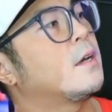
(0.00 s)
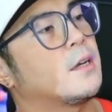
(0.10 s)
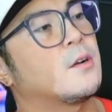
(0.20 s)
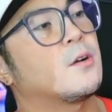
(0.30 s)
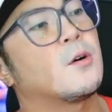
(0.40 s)

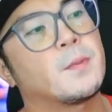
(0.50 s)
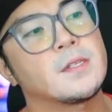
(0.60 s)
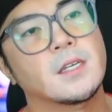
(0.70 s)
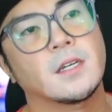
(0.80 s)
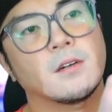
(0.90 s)
It
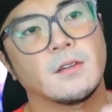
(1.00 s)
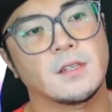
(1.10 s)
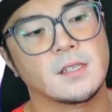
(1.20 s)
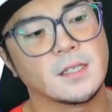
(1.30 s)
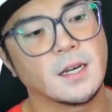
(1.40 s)
opens here on the
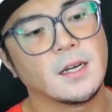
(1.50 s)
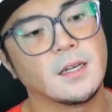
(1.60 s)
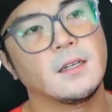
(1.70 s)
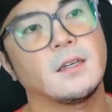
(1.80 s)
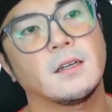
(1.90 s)

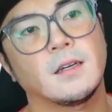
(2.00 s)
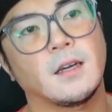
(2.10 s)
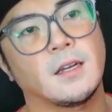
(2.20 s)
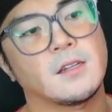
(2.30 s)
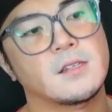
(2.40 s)
side,
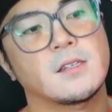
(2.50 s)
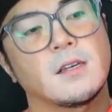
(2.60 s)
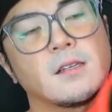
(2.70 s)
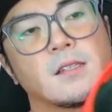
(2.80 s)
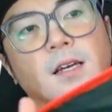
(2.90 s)
and it's
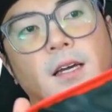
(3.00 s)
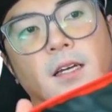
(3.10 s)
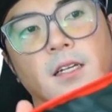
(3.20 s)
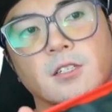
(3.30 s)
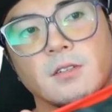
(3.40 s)
side
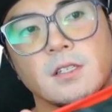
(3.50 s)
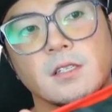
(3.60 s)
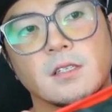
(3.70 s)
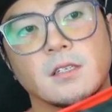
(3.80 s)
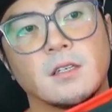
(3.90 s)

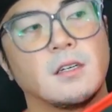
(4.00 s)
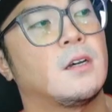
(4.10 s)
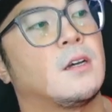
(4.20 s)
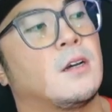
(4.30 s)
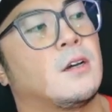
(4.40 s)
entrance
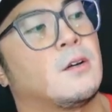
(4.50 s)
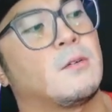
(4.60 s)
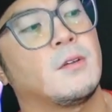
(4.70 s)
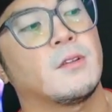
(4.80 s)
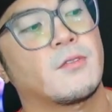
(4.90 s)

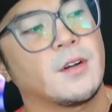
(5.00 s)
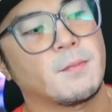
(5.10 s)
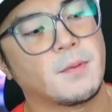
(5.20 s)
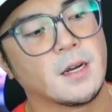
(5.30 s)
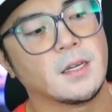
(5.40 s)
with a front
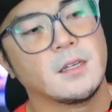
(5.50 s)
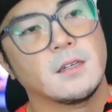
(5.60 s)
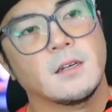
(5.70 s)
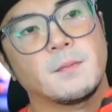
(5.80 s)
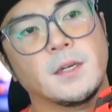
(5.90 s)
pocket
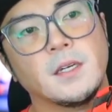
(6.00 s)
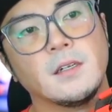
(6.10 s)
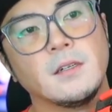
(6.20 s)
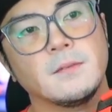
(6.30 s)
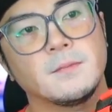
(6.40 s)
up
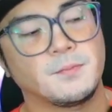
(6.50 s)
here.